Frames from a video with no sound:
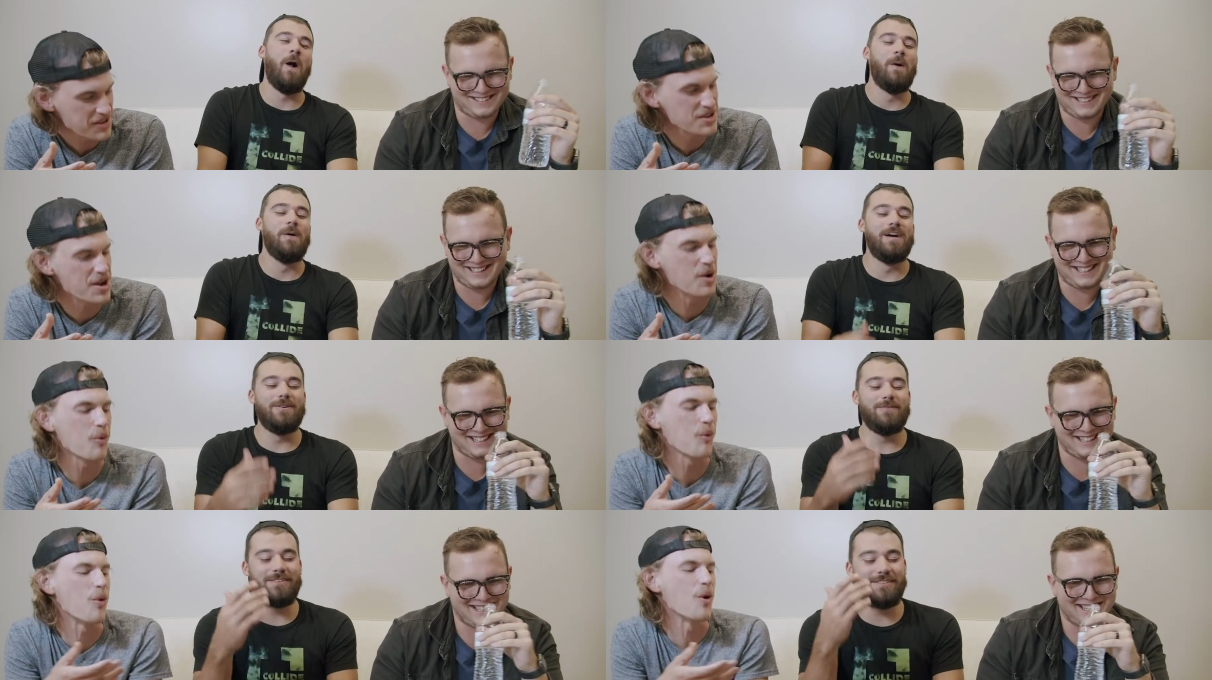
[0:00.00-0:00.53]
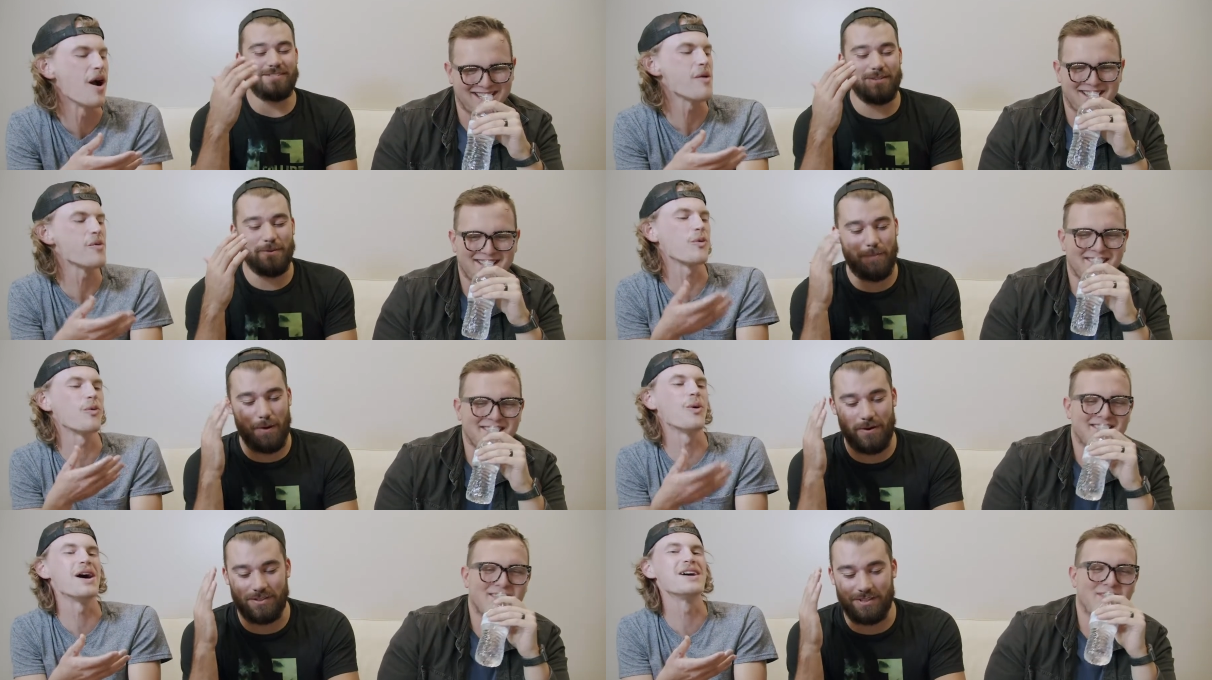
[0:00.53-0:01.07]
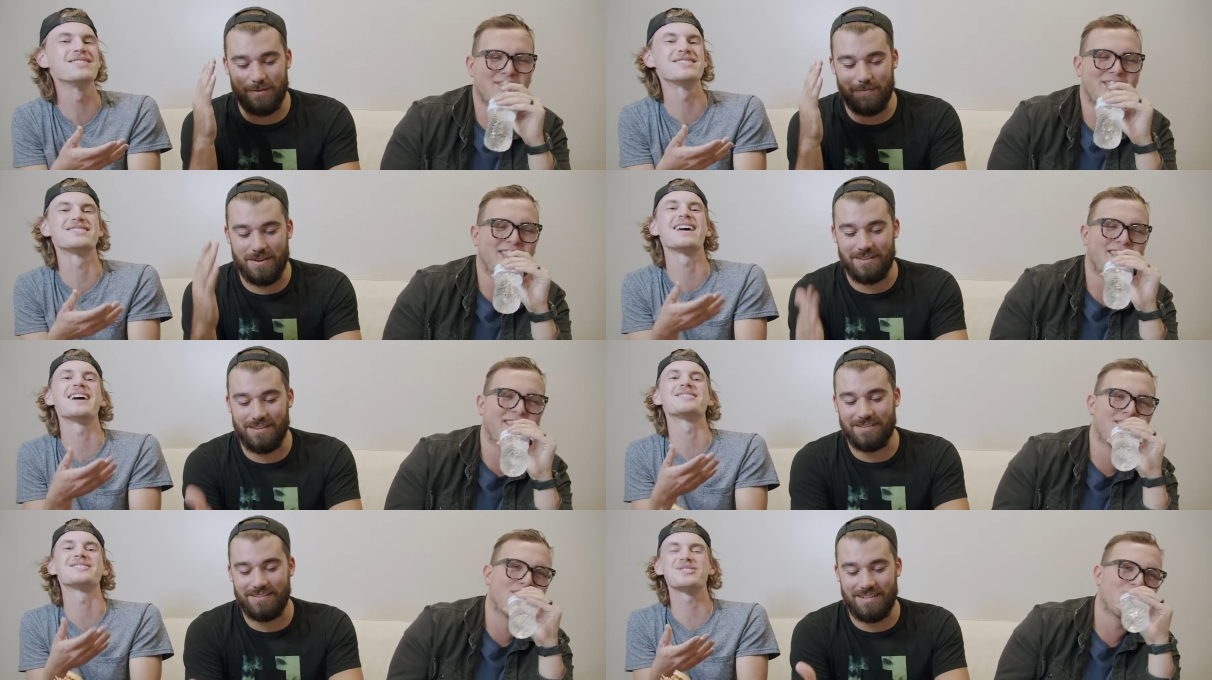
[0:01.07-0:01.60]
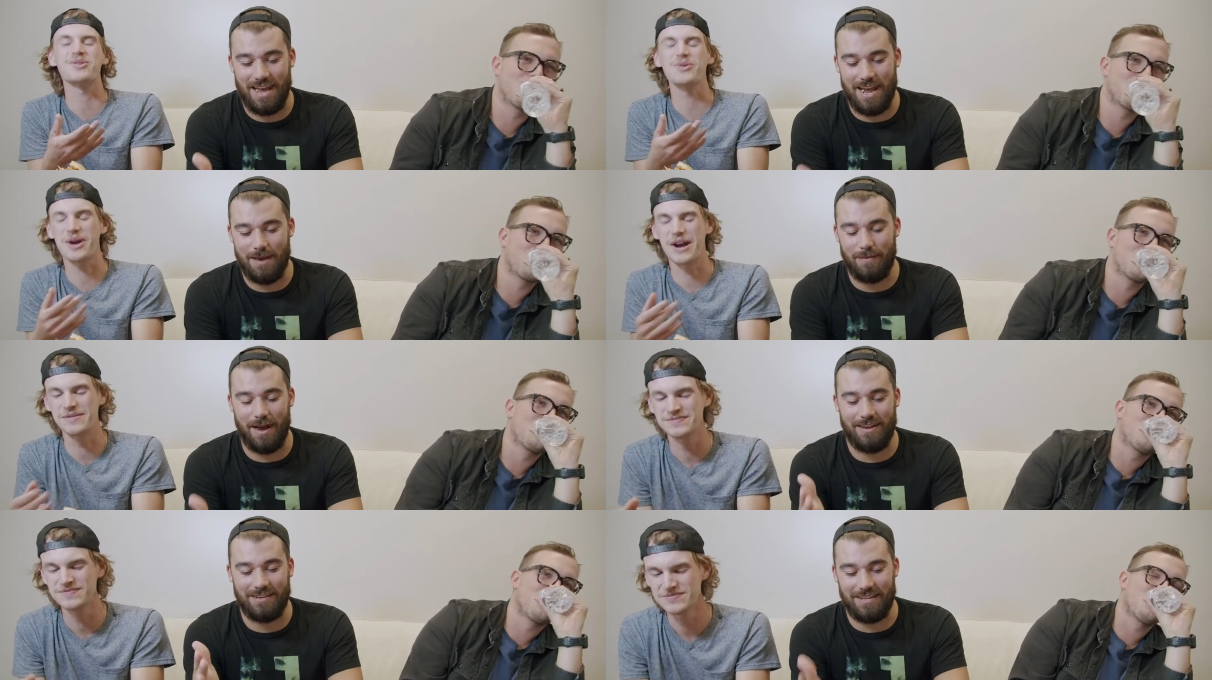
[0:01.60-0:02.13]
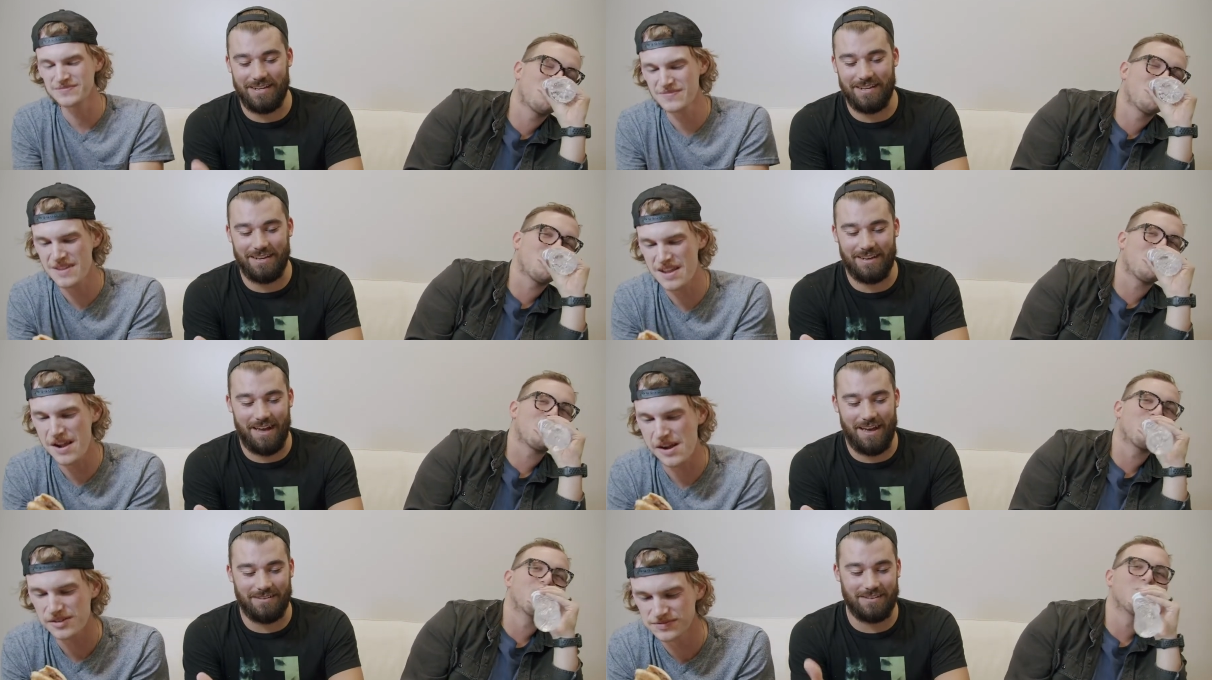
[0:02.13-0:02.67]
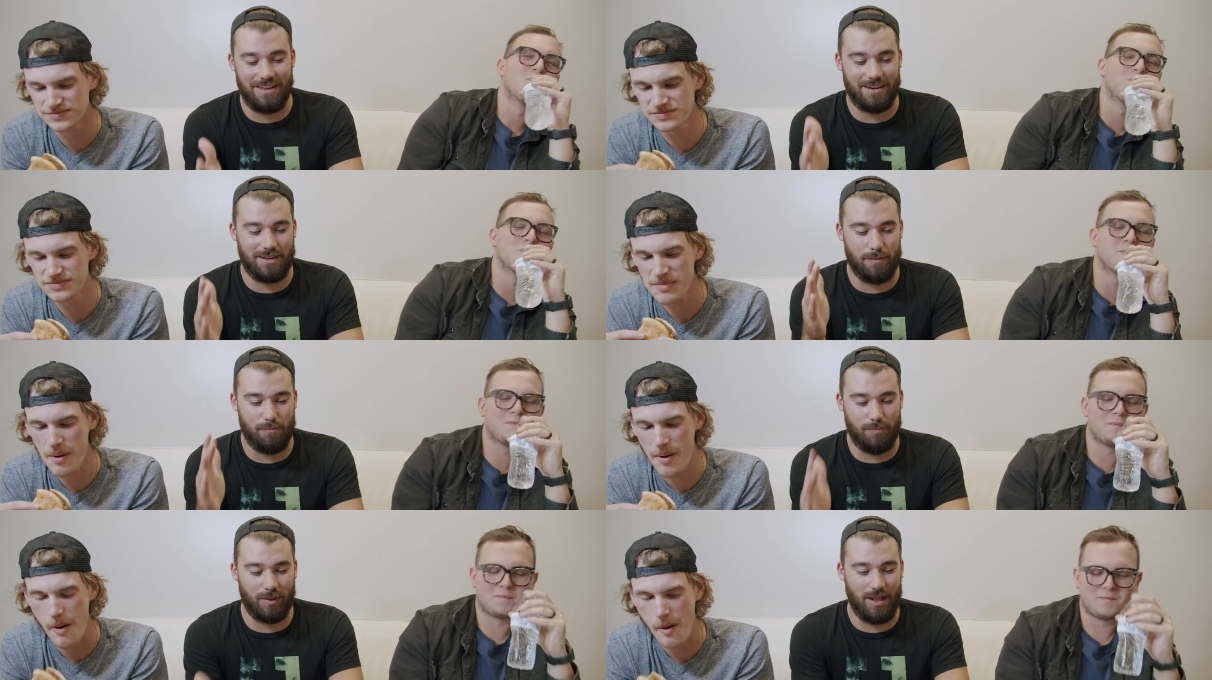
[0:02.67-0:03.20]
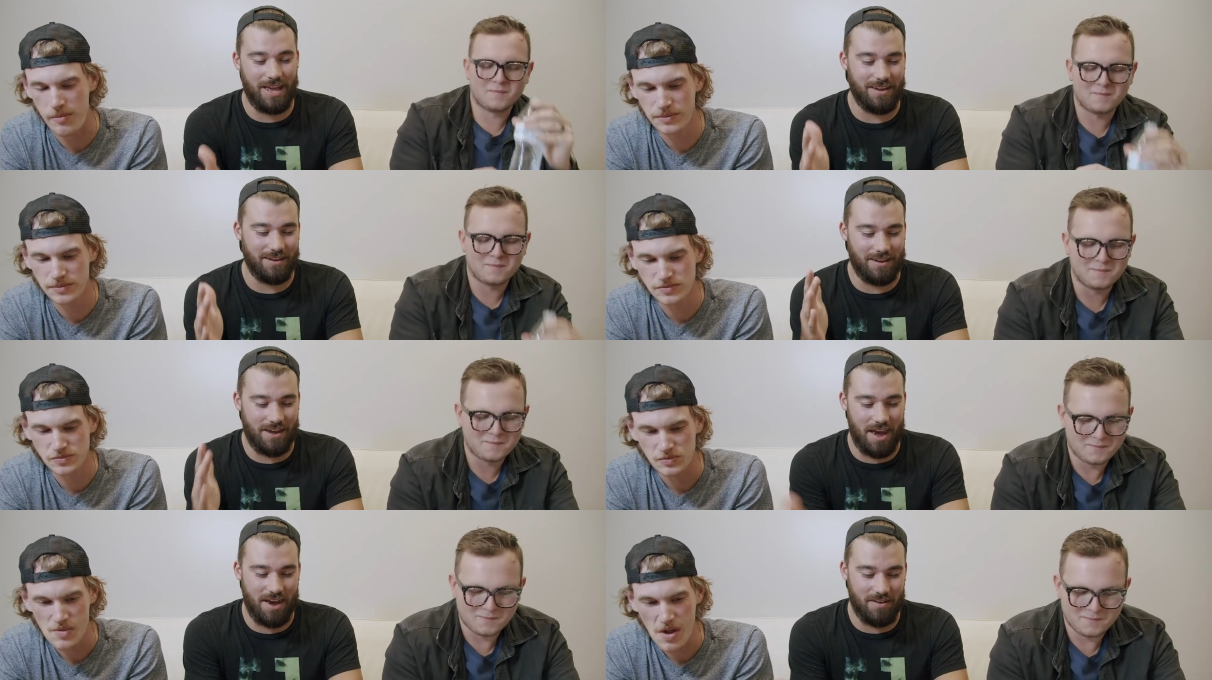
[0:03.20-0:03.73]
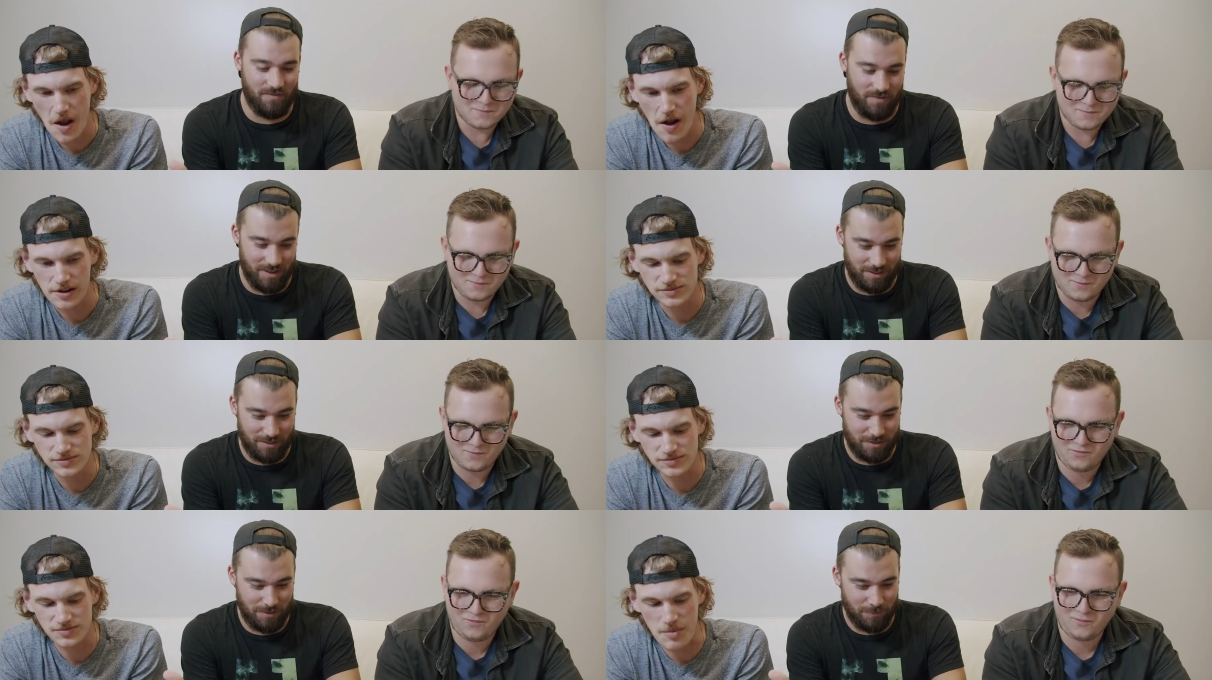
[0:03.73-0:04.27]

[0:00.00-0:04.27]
Speaker 1: It was supposed to be the same idea as like a blank canvas.